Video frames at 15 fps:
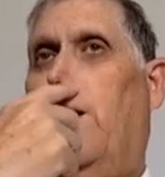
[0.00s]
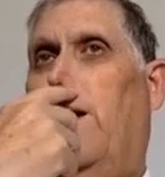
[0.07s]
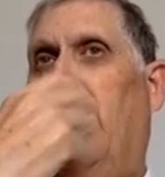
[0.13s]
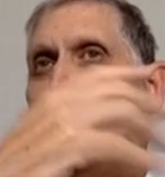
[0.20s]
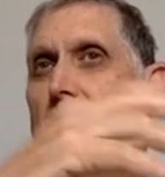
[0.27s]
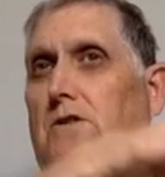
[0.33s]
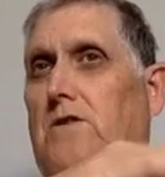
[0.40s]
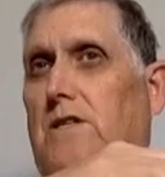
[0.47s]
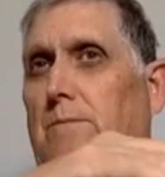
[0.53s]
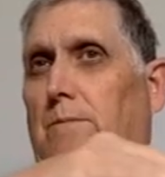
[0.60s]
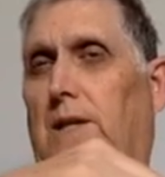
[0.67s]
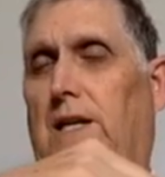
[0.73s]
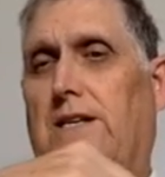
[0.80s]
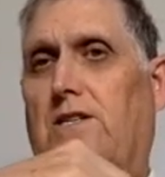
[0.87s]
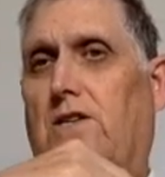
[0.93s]
uh, there's a
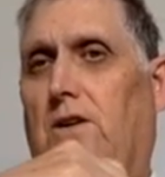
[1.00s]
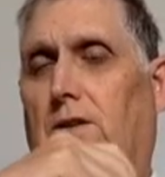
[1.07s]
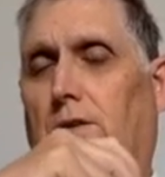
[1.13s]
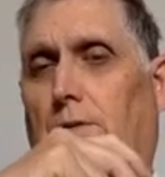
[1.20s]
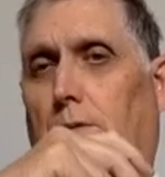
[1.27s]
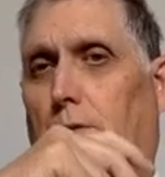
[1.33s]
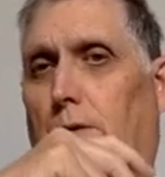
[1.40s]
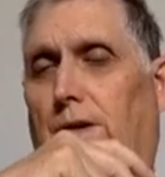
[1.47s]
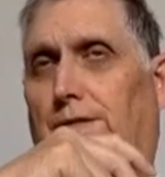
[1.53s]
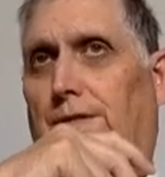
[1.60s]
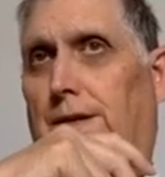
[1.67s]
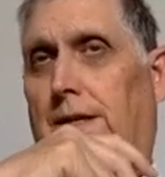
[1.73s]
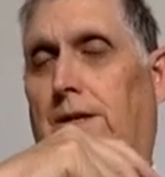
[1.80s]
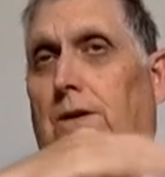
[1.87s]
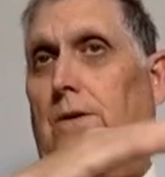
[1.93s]
place called
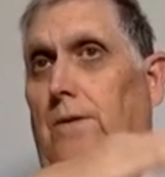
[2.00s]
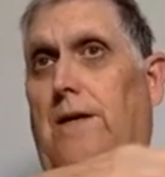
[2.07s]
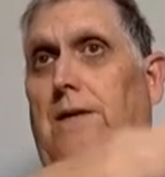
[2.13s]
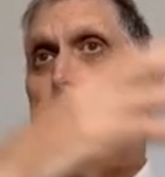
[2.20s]
Orofino,